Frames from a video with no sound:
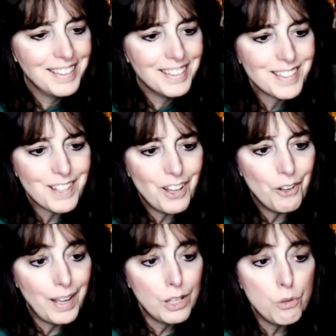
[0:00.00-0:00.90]
So
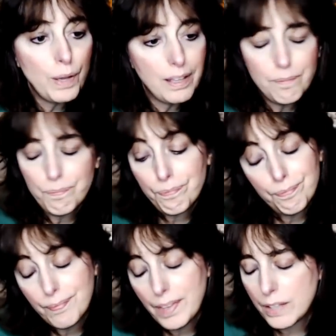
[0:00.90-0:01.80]
anyway,
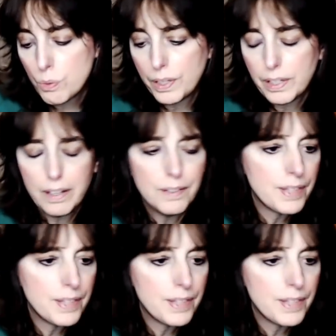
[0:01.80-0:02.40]
that's what it is.